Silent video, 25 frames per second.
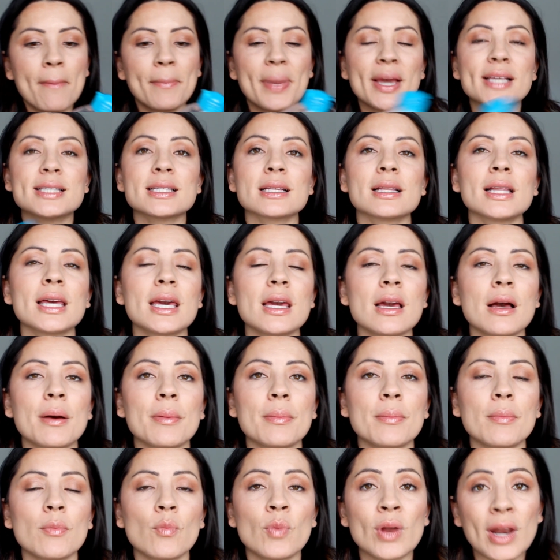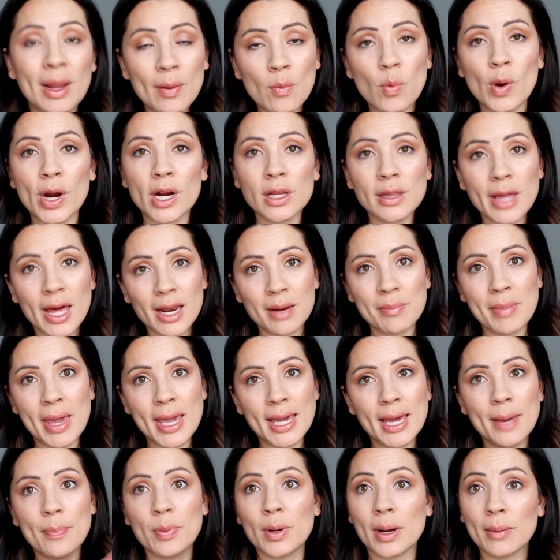Basically, when I wear a lot of
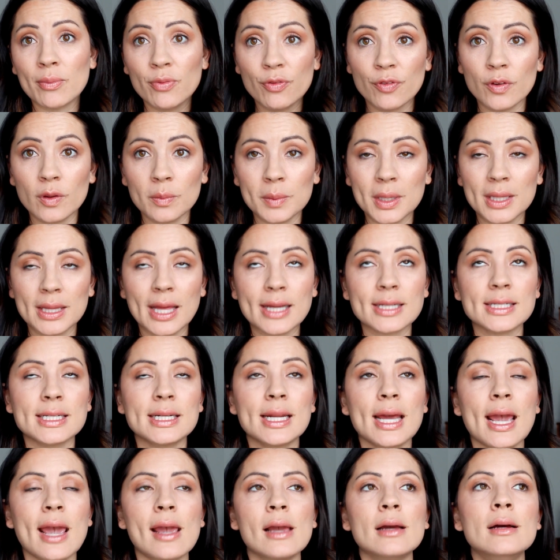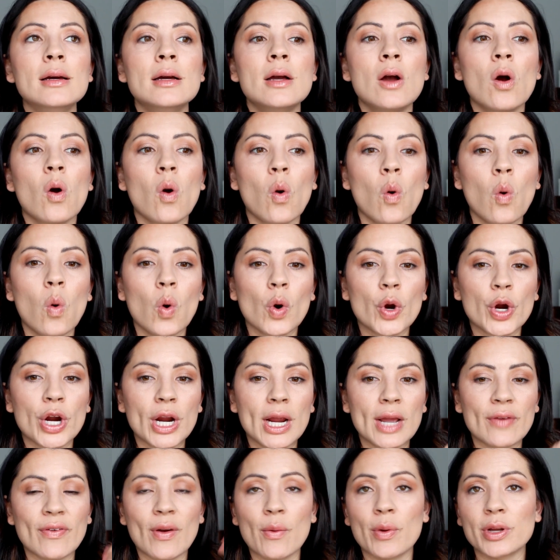makeup, when I'm filming like today,
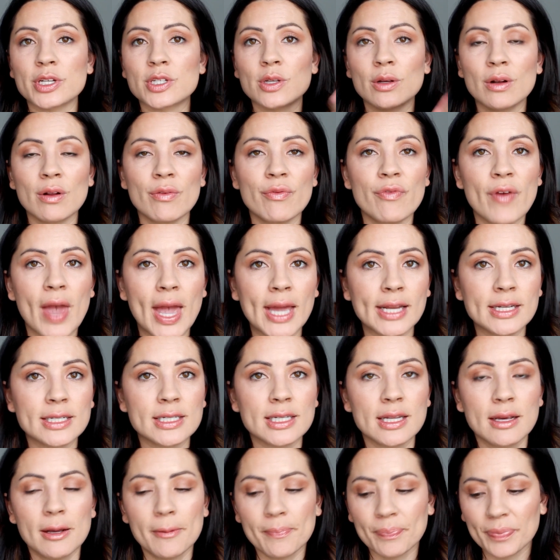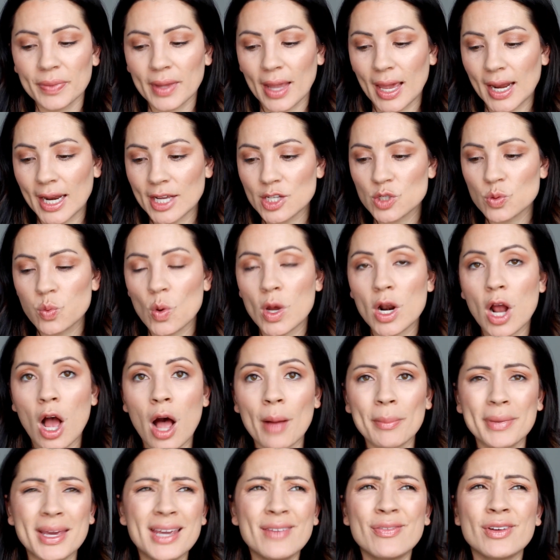or if I went to an event, and I just want,
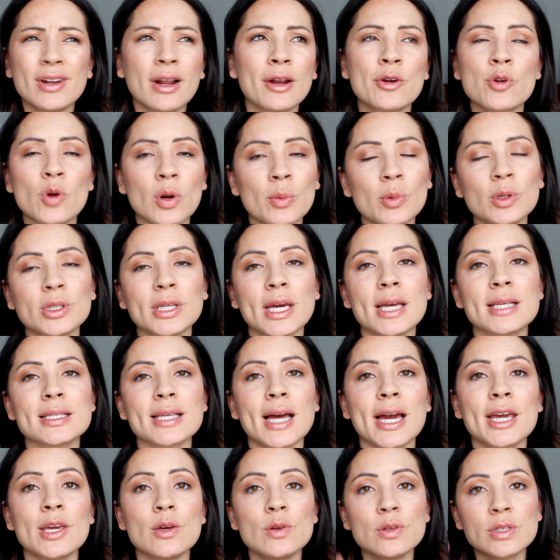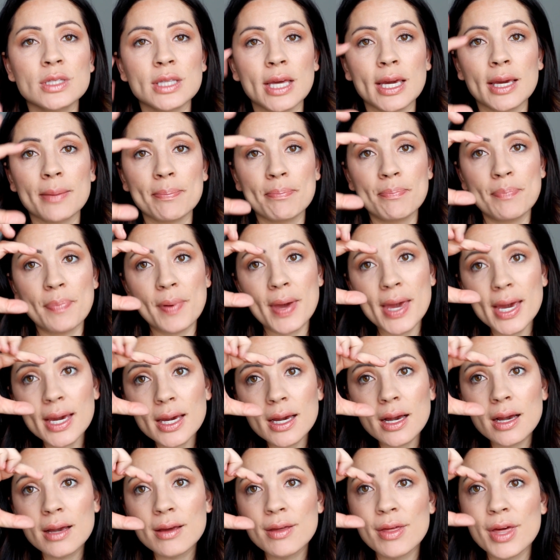um, even on normal days, I use like
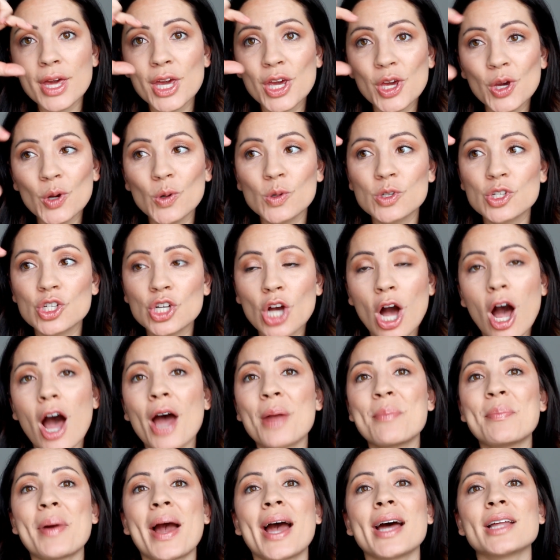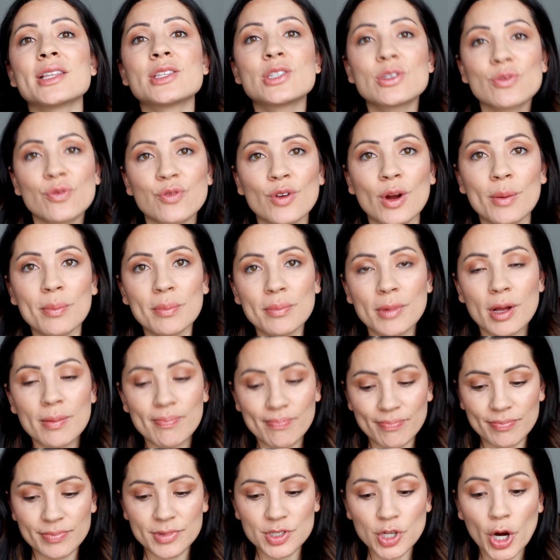big, huge cotton pads from
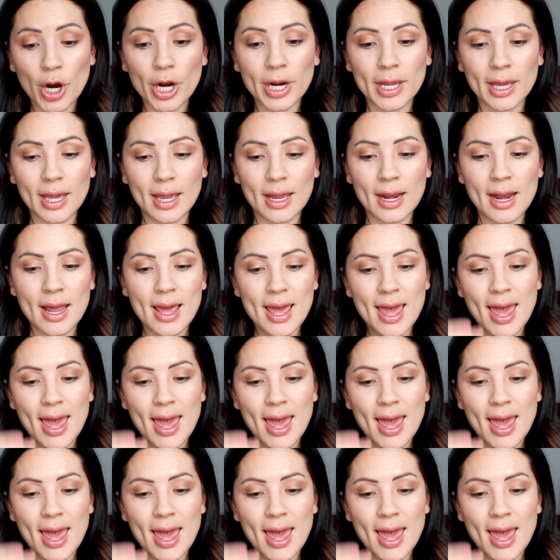Target